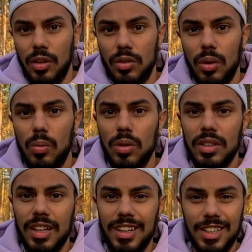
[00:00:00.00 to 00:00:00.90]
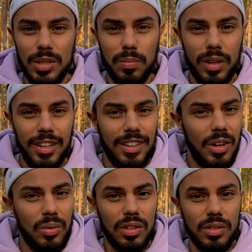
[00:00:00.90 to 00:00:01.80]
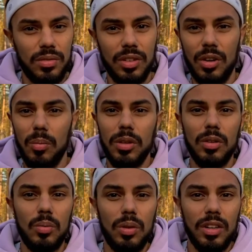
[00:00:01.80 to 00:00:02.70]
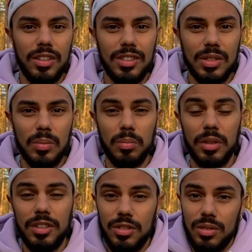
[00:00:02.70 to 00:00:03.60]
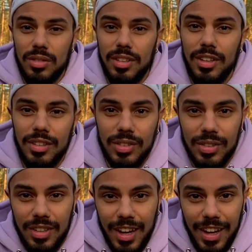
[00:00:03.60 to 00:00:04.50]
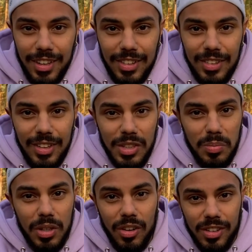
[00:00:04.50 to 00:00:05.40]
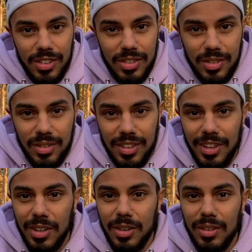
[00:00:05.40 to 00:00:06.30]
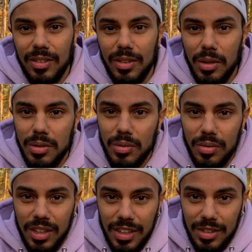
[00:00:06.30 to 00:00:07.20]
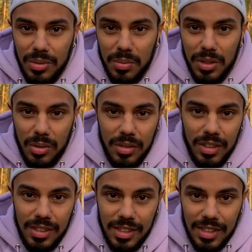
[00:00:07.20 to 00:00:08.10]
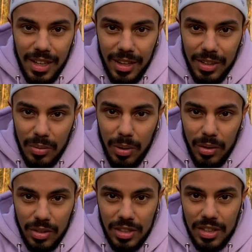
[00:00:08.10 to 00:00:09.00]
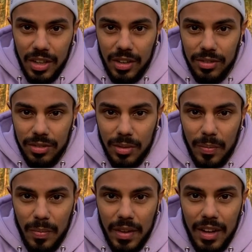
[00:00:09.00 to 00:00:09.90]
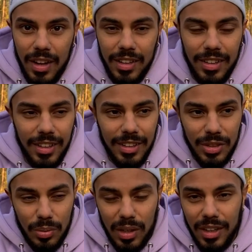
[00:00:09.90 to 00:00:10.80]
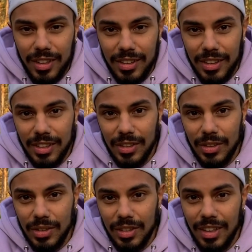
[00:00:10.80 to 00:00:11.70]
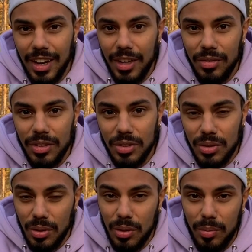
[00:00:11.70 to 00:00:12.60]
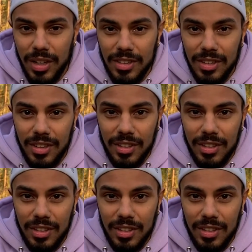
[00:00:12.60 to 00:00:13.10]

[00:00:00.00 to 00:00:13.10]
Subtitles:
No one can explain how this phenomenon works, but it just does. And let's be honest, there are lots of things we don't understand about this life. That is why I think the life is so amazing.